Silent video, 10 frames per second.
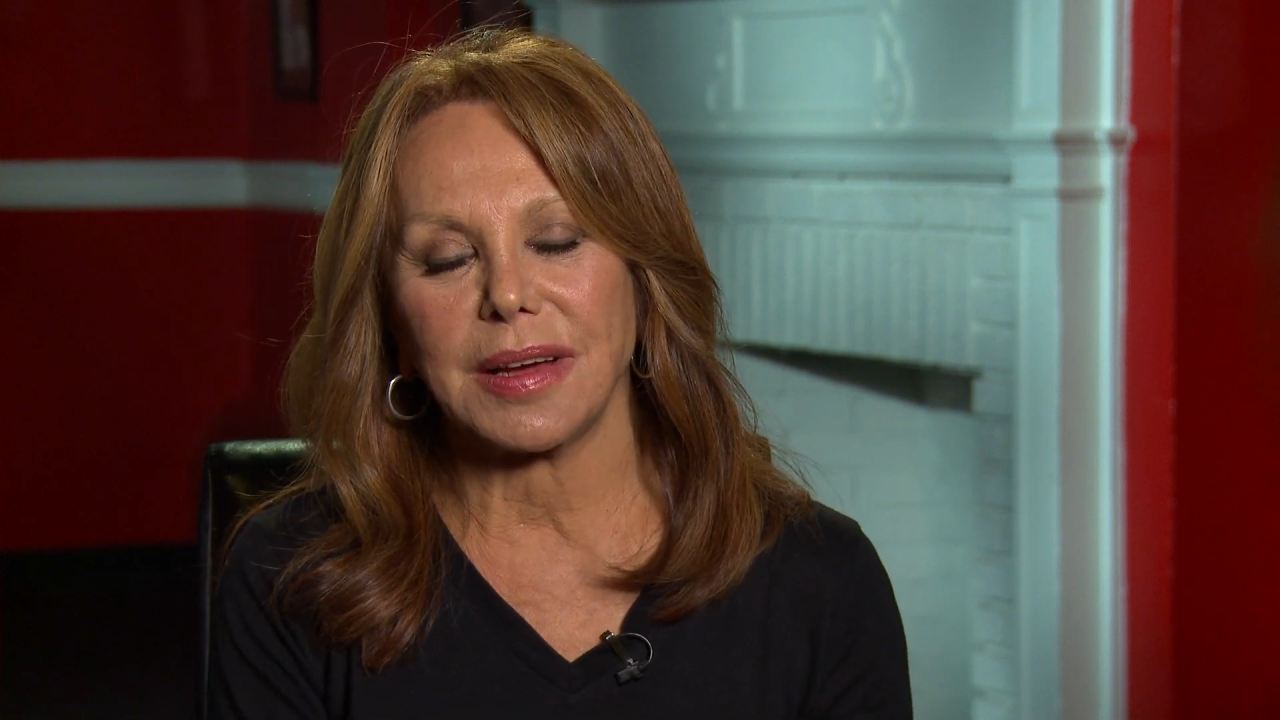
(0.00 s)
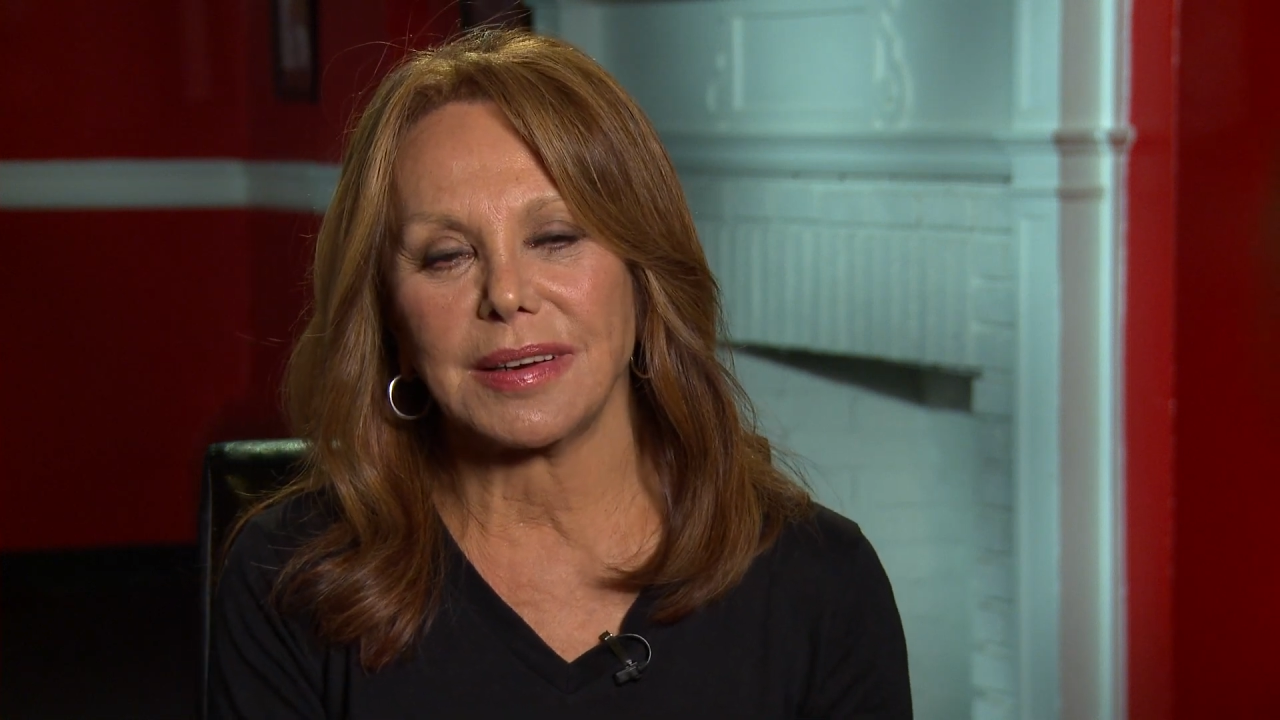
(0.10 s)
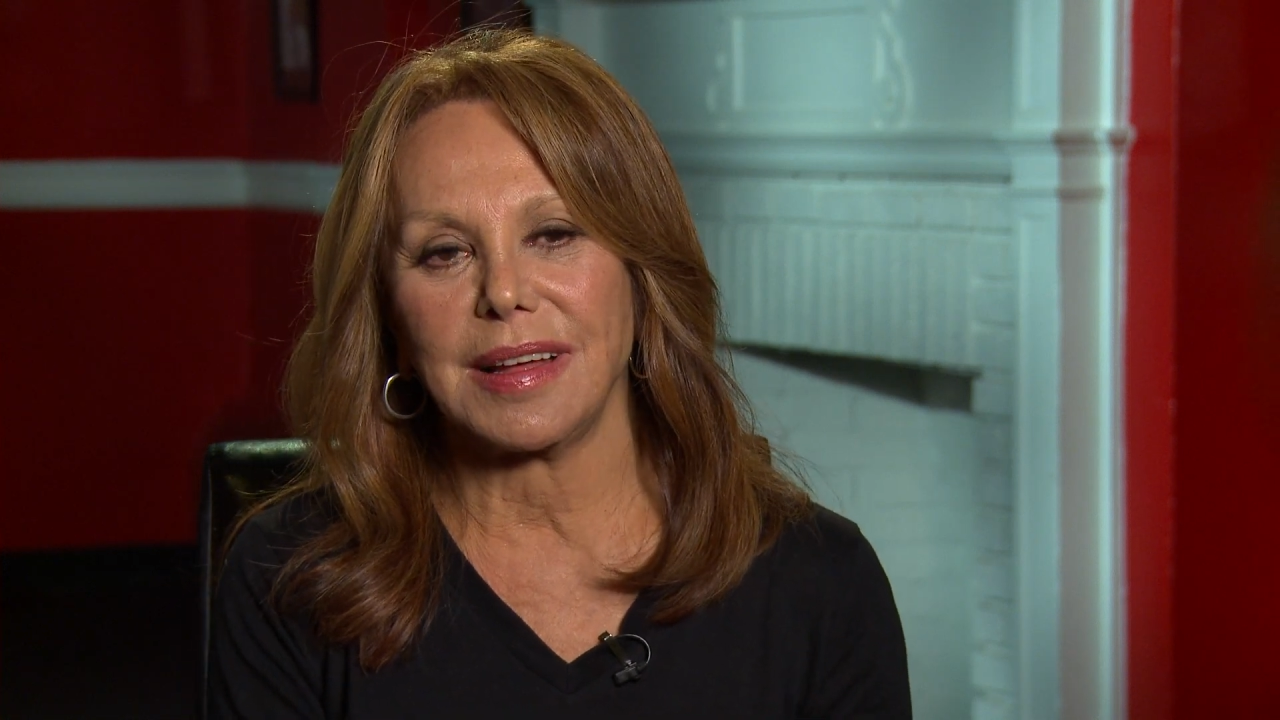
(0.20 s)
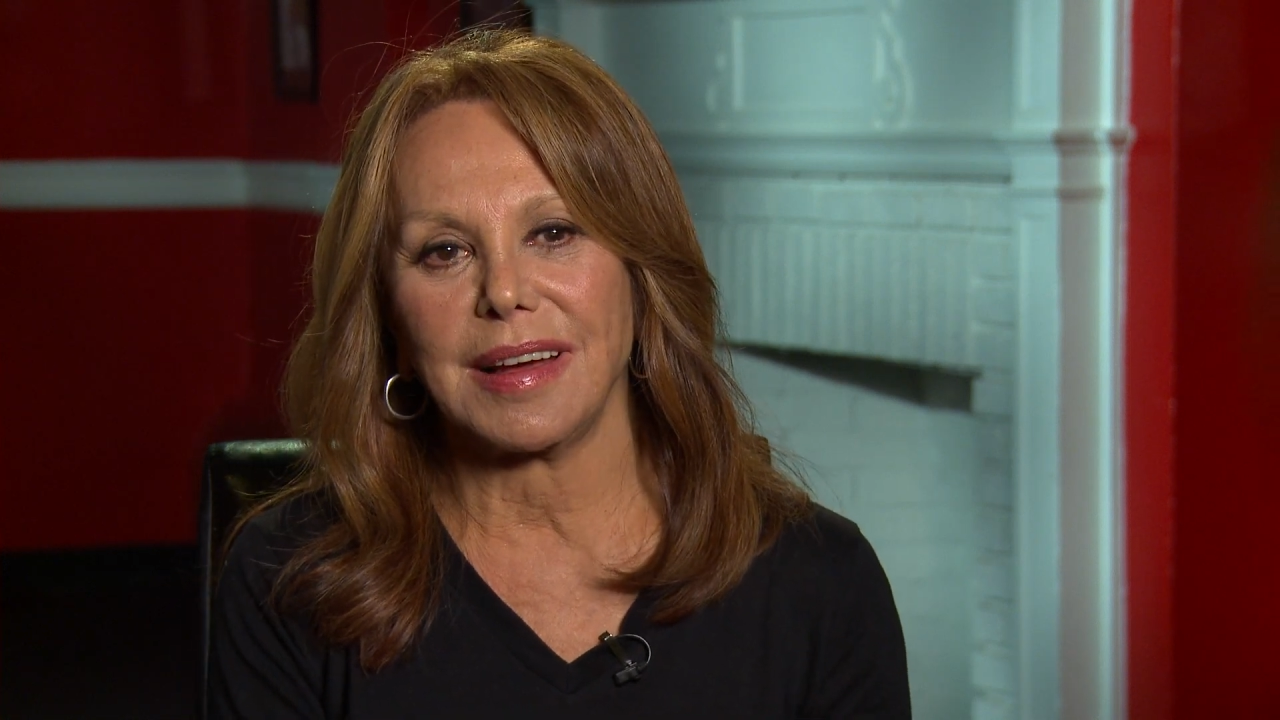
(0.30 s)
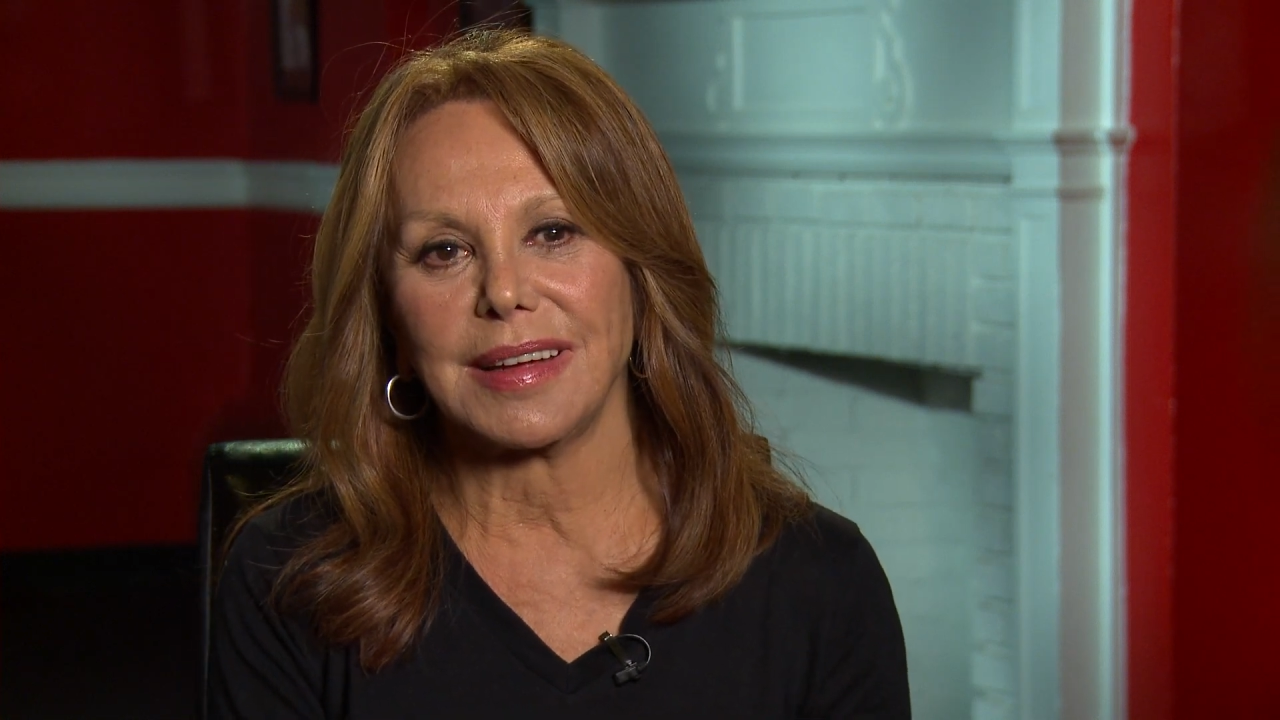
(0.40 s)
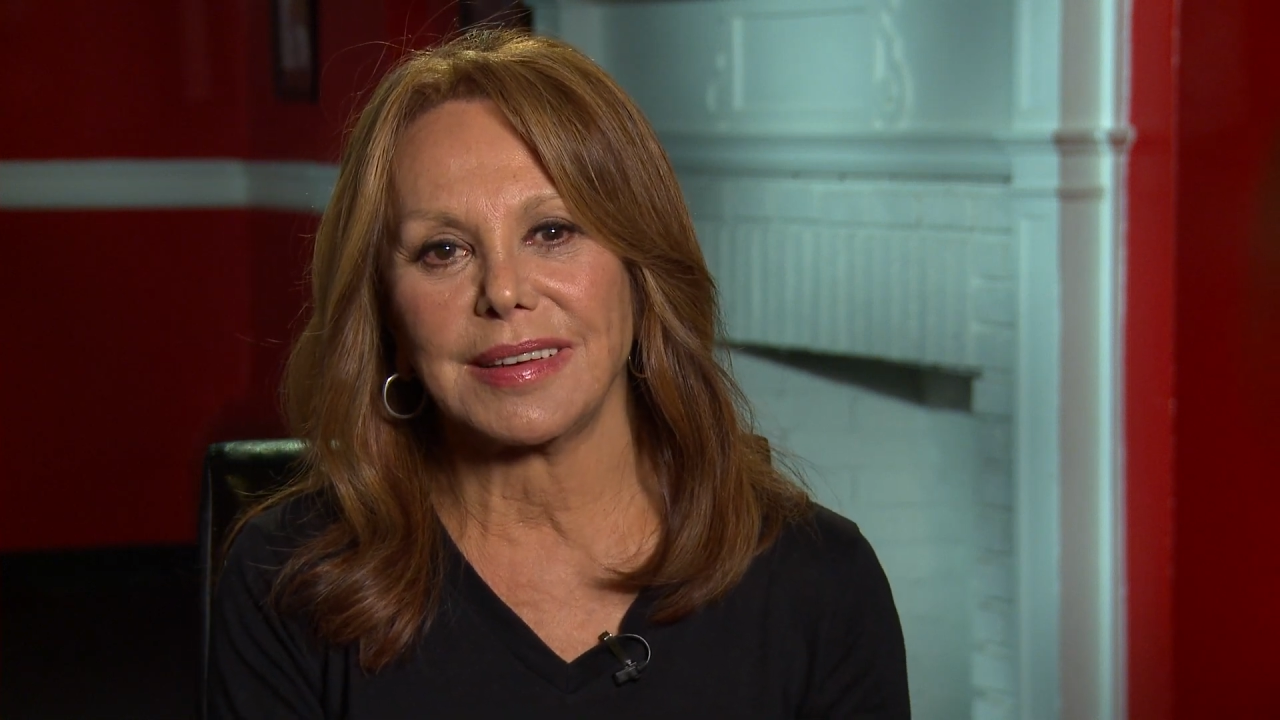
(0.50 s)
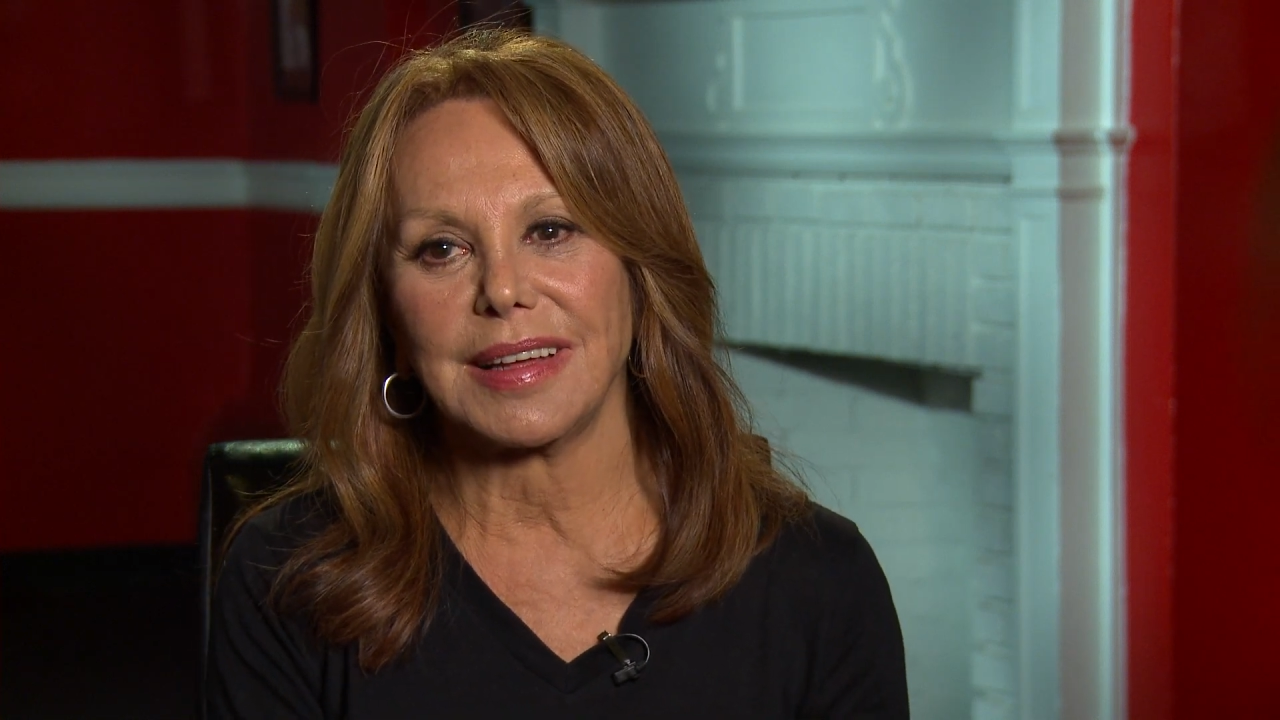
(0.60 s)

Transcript: online